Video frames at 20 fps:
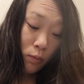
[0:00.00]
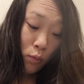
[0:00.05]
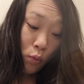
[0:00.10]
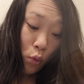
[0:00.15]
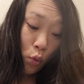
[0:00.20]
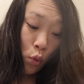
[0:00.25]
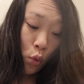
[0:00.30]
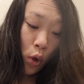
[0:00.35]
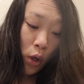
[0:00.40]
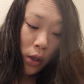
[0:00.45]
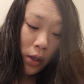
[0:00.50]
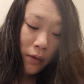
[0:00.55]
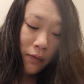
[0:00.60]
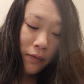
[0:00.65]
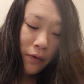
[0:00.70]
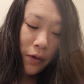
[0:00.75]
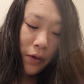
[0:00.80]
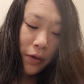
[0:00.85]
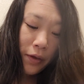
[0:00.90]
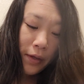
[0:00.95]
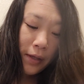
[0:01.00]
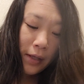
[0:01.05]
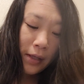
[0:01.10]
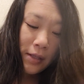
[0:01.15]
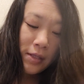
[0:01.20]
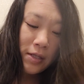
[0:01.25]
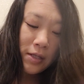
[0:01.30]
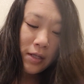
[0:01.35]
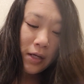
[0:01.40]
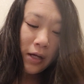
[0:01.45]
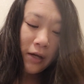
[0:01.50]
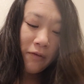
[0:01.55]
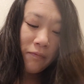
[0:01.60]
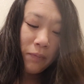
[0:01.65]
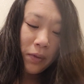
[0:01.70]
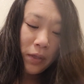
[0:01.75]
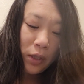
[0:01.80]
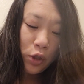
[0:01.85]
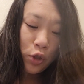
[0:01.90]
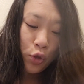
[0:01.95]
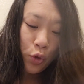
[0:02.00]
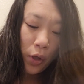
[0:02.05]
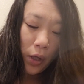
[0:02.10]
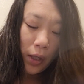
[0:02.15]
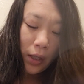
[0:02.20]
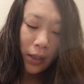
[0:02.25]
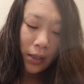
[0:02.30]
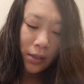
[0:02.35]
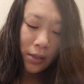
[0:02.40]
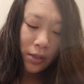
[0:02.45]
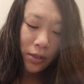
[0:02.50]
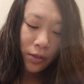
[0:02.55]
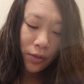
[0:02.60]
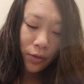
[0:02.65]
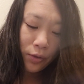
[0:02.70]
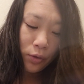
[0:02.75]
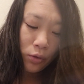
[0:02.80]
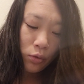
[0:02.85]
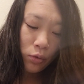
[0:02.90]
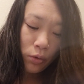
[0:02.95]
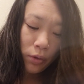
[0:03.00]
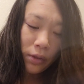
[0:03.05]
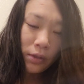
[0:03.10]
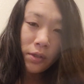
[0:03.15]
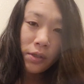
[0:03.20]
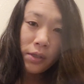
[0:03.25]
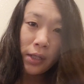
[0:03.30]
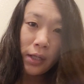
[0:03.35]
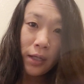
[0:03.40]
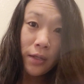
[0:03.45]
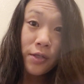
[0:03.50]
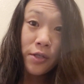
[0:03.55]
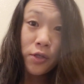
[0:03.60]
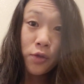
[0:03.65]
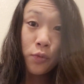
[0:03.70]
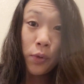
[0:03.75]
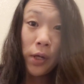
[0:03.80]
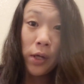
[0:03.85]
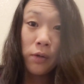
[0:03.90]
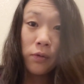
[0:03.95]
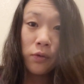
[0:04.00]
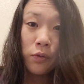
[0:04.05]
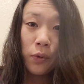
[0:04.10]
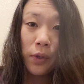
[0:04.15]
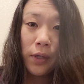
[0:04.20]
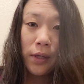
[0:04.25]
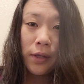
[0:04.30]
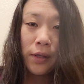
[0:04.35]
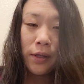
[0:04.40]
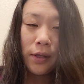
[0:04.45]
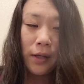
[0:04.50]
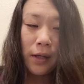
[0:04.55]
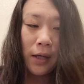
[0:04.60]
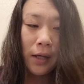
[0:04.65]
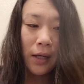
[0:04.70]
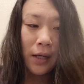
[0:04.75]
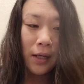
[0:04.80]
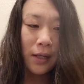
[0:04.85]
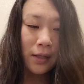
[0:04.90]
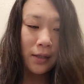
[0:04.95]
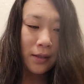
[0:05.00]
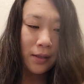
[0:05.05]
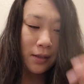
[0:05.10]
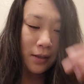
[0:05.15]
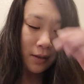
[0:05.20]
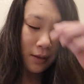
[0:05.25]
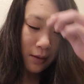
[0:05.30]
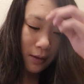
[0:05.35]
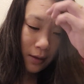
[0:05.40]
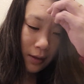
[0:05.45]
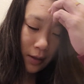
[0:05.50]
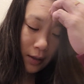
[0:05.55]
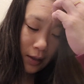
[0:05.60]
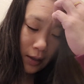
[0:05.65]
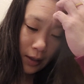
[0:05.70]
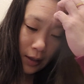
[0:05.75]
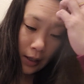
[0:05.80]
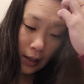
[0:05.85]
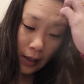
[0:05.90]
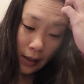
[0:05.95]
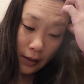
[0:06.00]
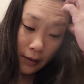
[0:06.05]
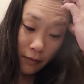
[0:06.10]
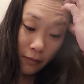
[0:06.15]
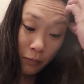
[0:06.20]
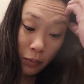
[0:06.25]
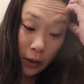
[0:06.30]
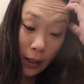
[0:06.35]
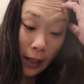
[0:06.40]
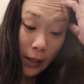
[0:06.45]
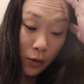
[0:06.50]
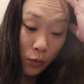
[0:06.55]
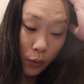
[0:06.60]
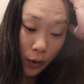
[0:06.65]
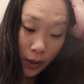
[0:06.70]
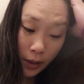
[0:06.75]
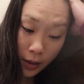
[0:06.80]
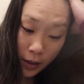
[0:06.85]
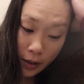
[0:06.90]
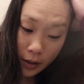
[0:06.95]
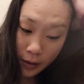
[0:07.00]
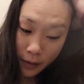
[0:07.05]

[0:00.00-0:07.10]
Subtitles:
One of the things that I've been trying to dance around with and kind of blend with